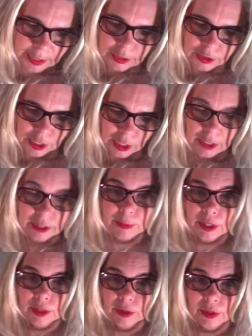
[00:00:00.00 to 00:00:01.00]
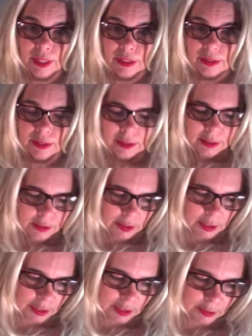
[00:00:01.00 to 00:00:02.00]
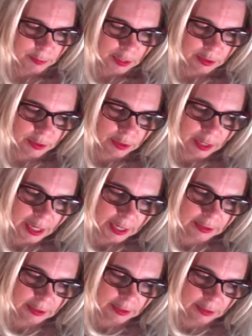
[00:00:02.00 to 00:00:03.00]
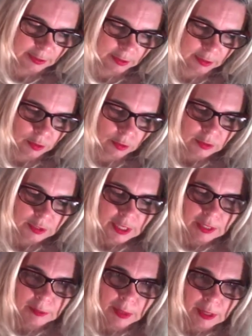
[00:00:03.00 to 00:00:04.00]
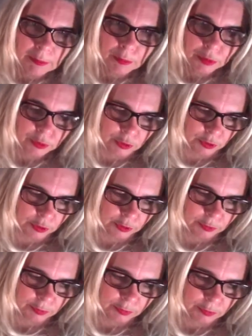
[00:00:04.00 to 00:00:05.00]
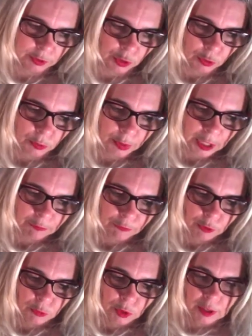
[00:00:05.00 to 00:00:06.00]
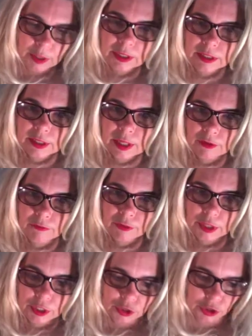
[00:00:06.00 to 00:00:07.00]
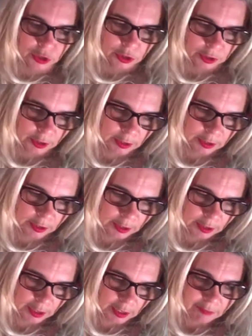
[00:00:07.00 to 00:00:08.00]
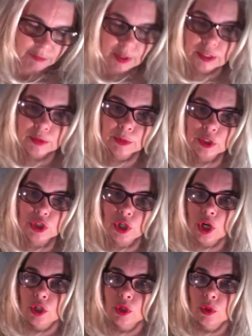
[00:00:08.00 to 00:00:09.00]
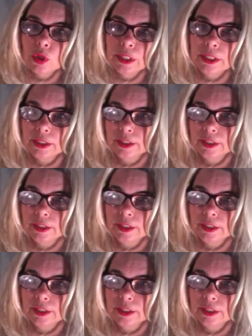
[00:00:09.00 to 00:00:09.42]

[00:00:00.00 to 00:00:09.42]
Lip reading: Shall I spend on this? Shall I spend on that? Don't get bamboozled. Don't pay for work that's not finished. Investments are good.